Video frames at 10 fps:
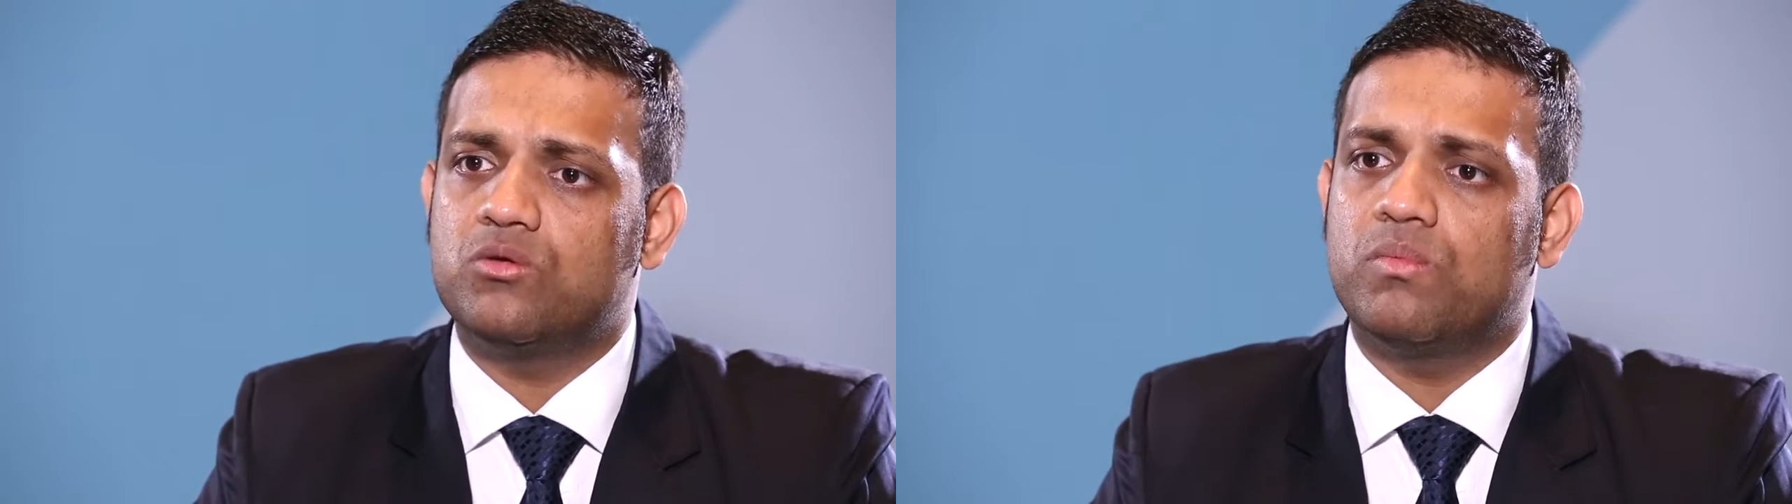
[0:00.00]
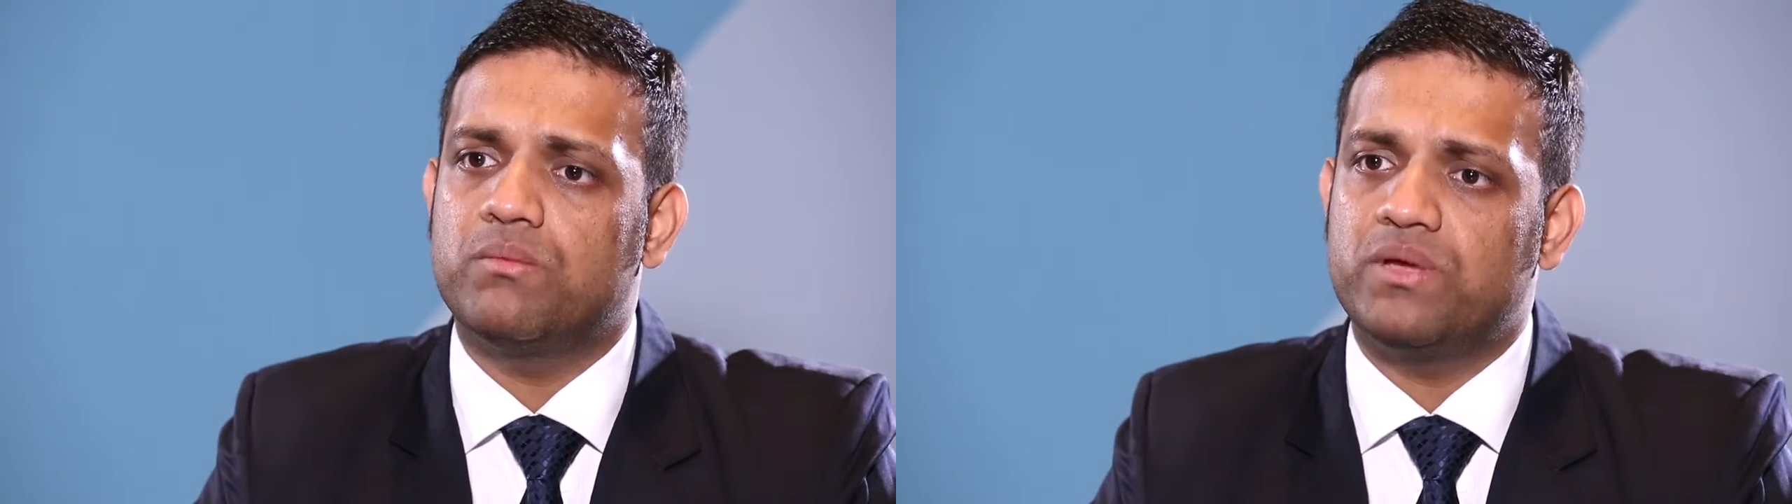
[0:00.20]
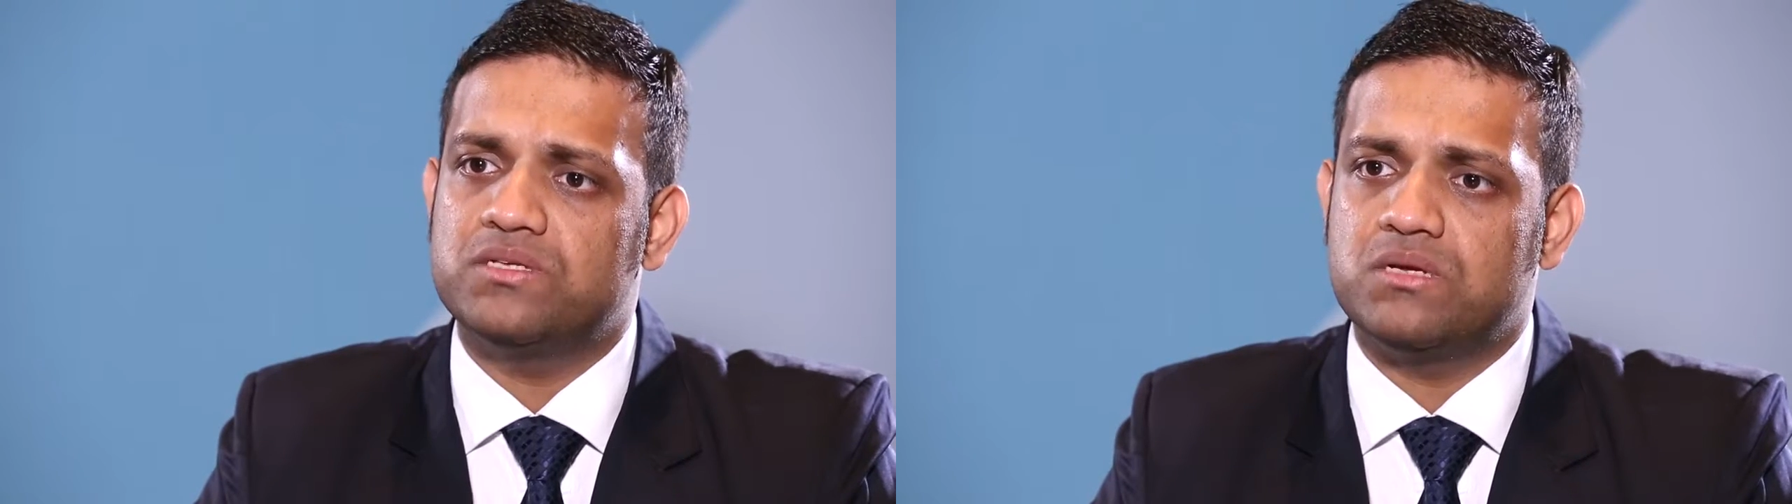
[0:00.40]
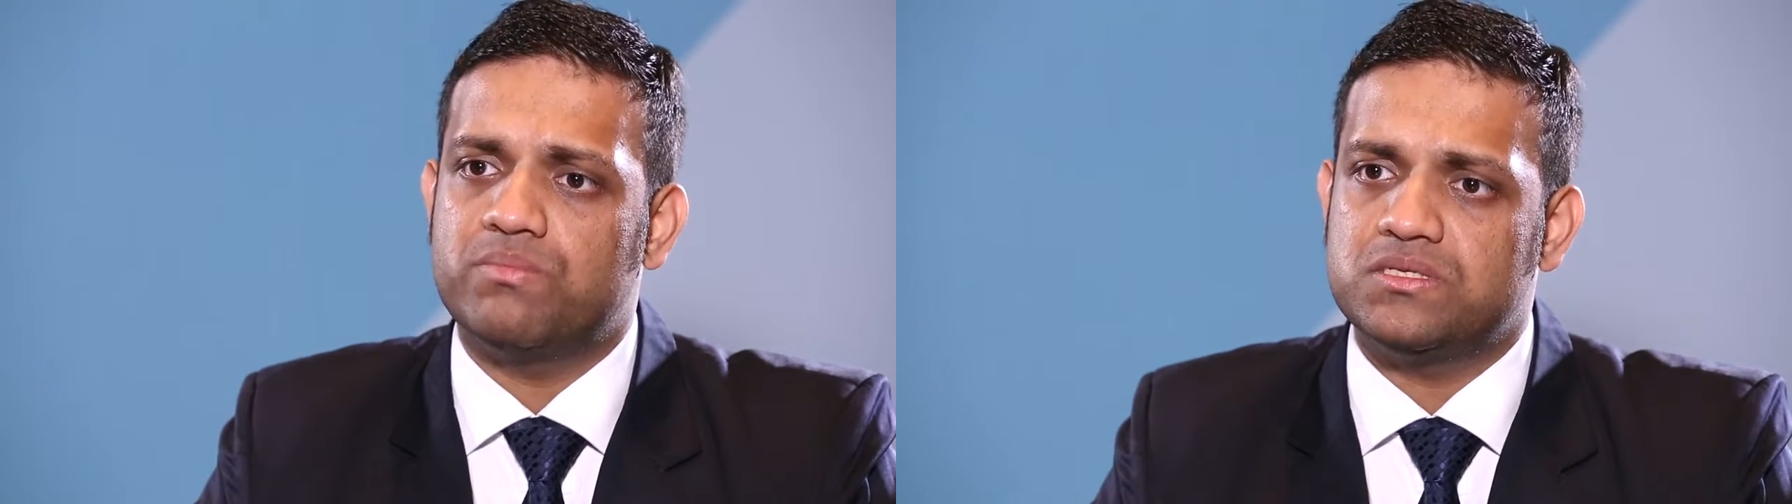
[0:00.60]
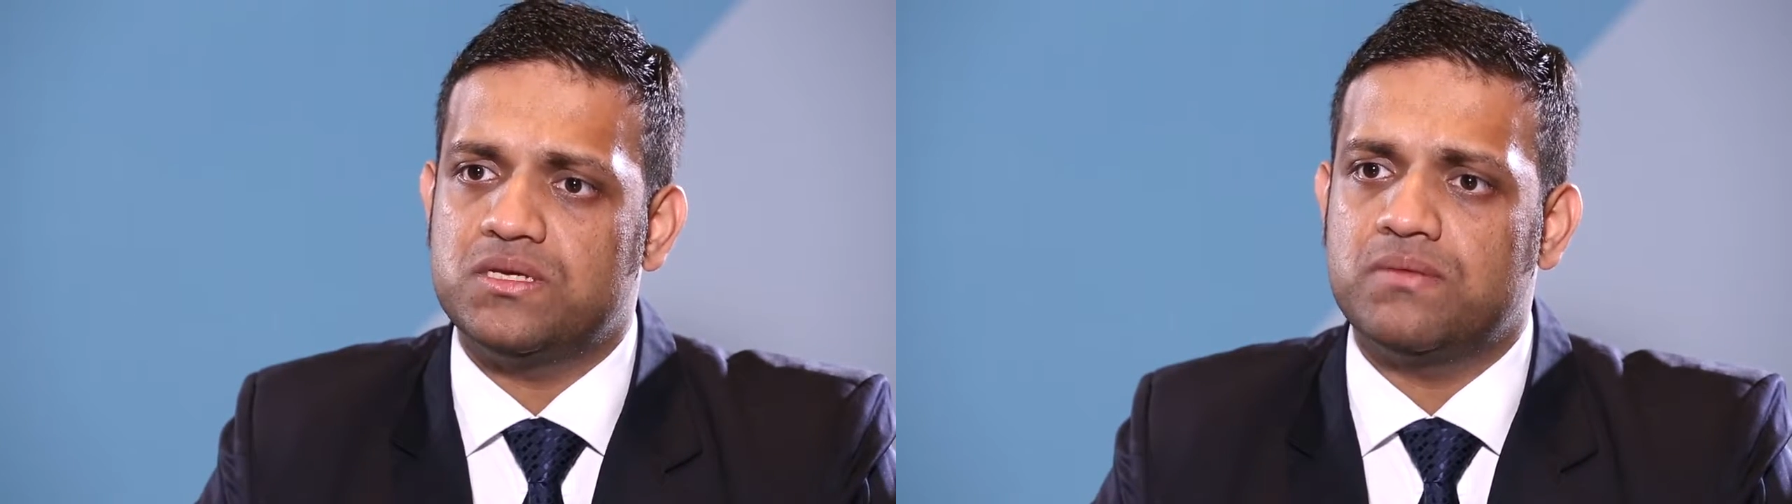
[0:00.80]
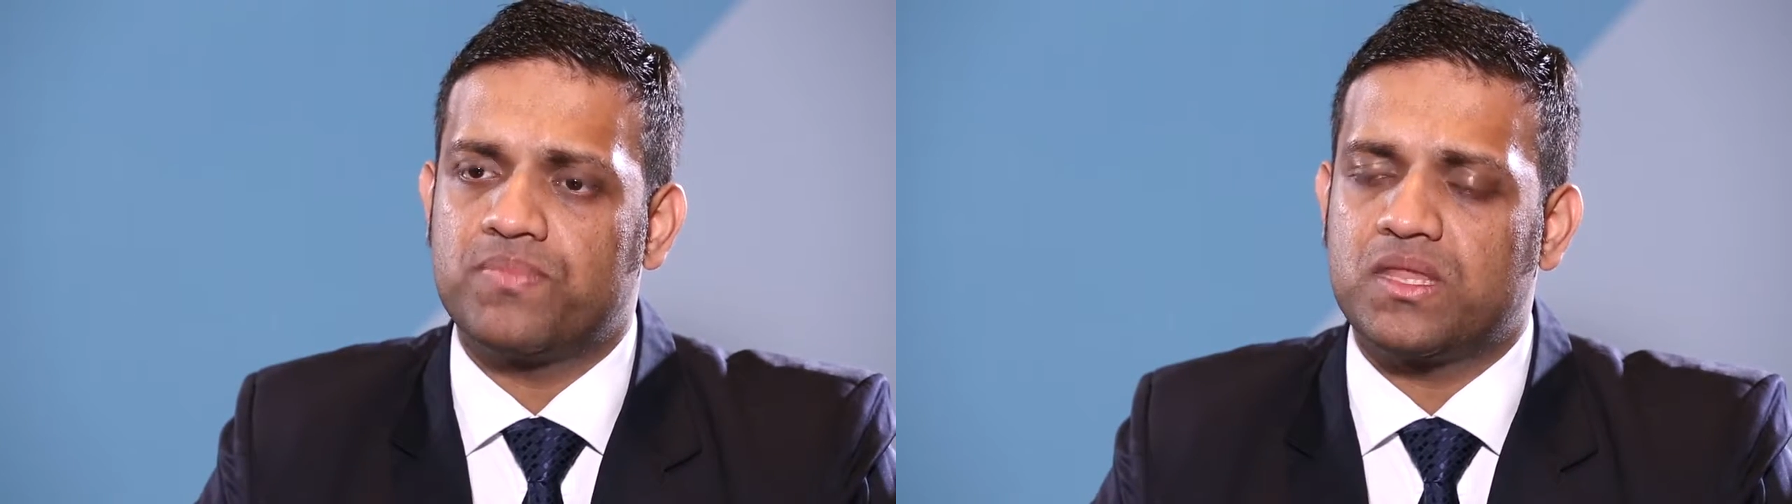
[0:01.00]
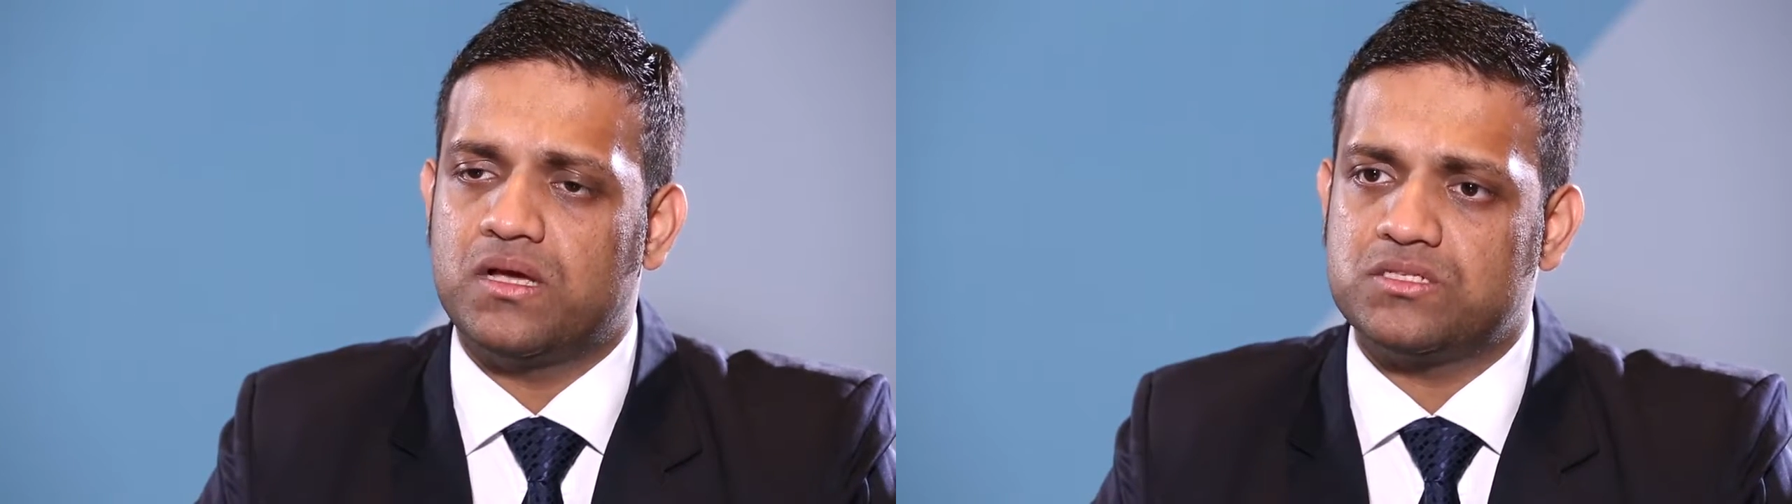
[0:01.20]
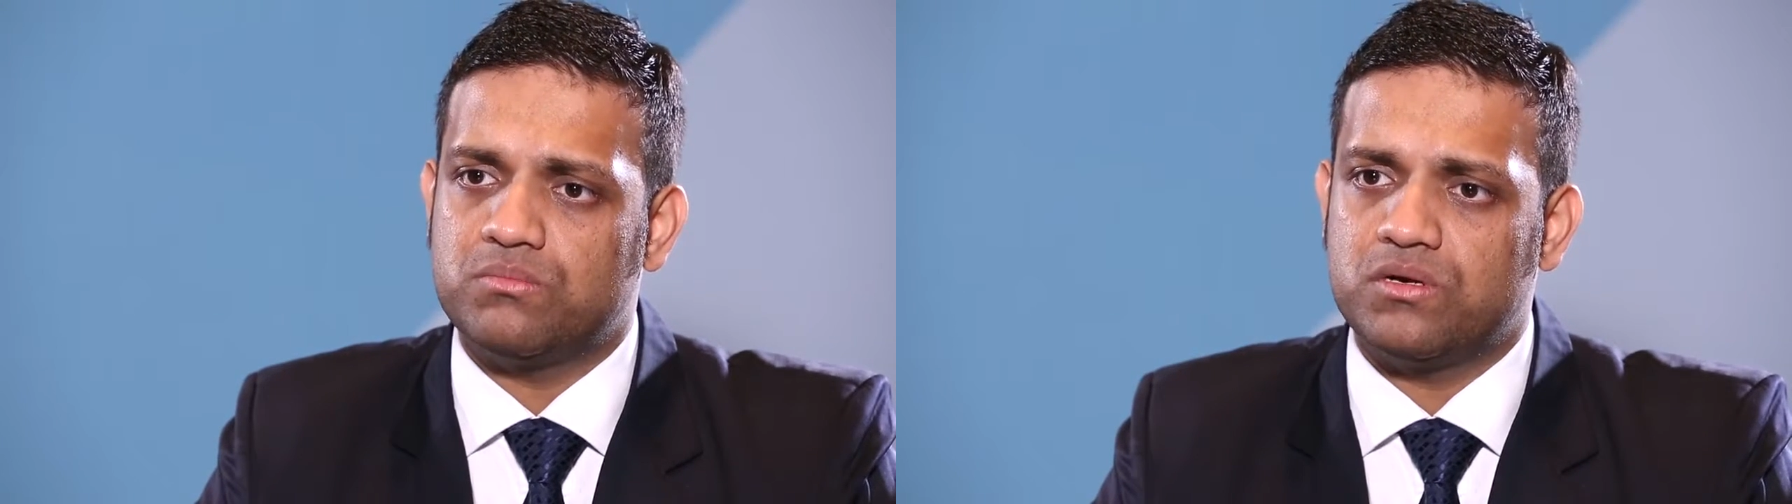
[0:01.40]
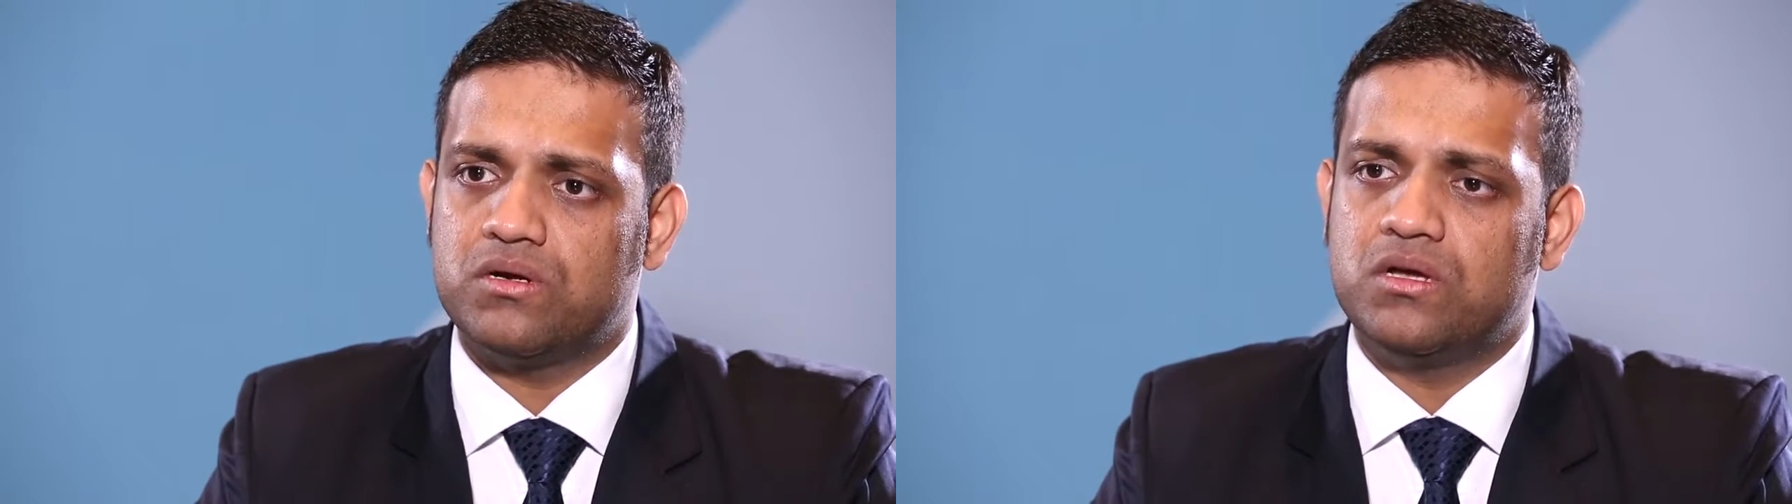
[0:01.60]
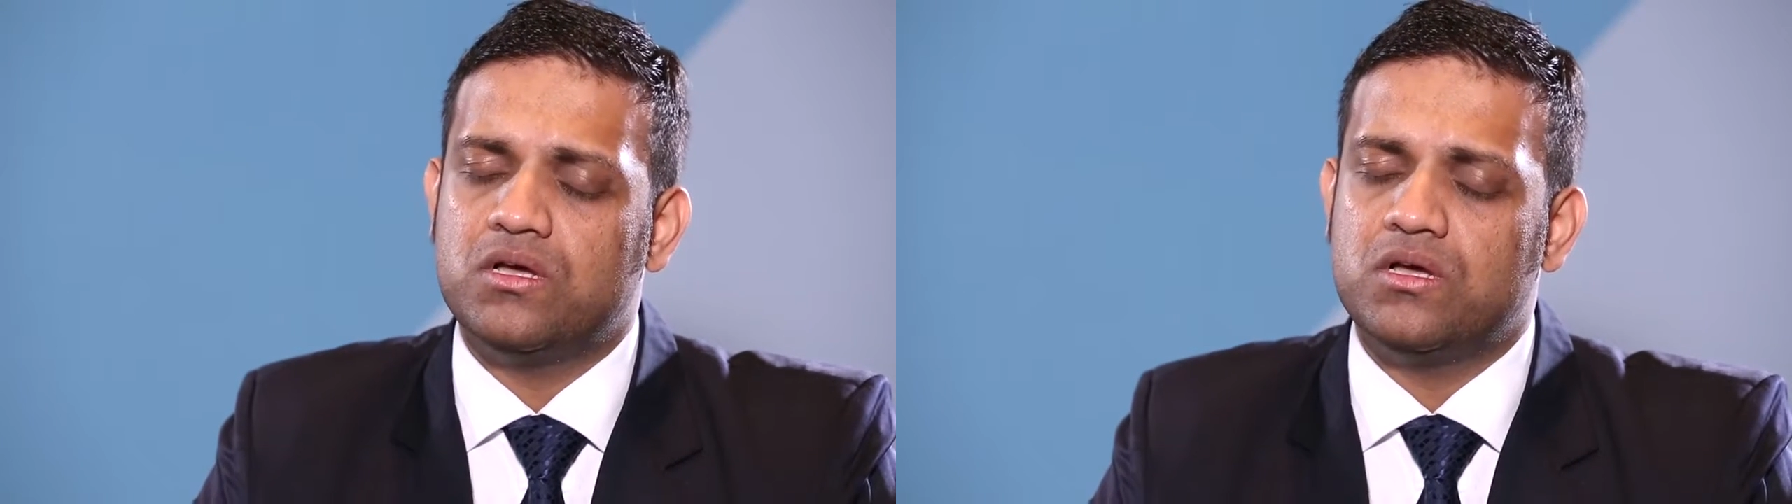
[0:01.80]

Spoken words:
Dubai-based EPC customer.